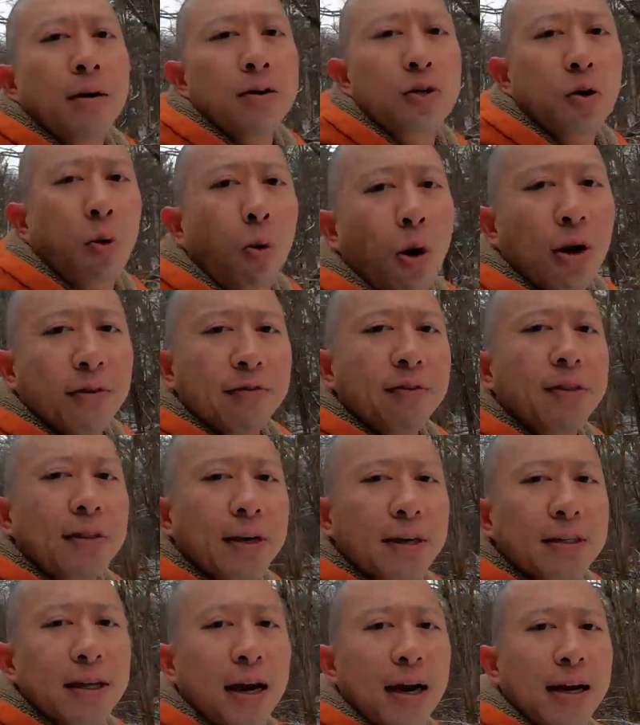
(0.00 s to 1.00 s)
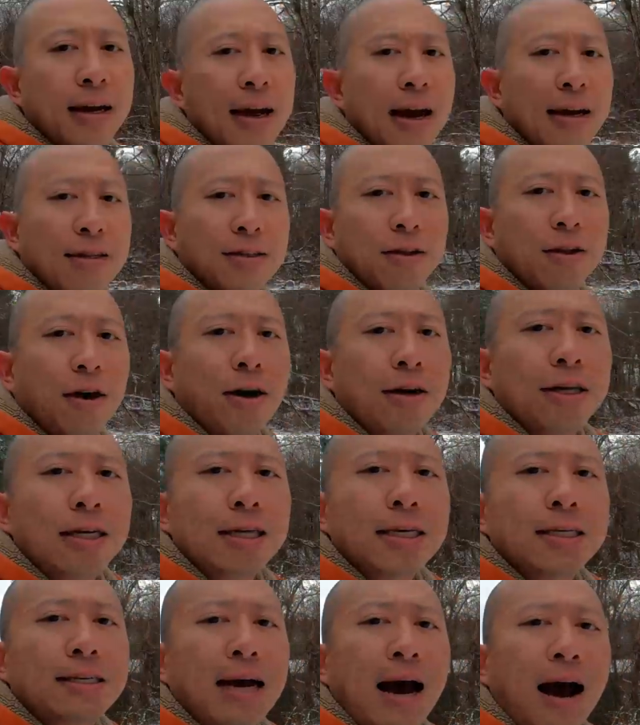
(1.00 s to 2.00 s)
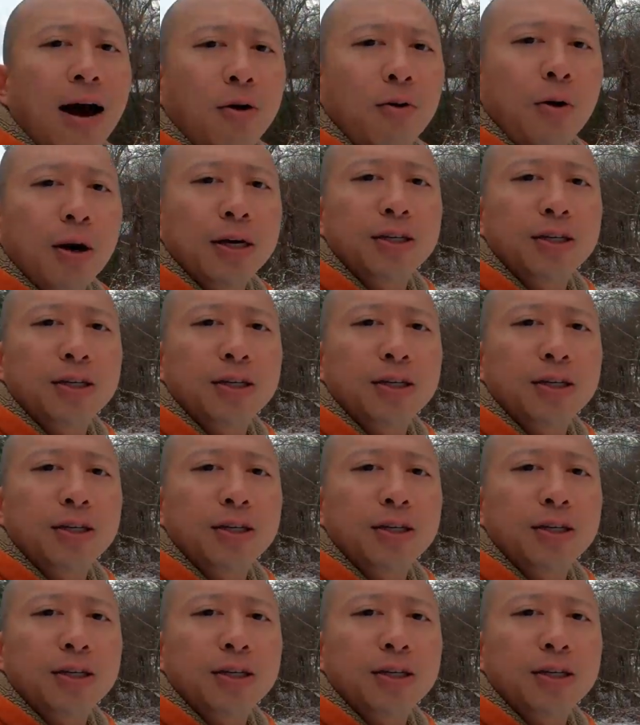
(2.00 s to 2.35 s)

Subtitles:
So one of the things that I get asked a lot is, how do I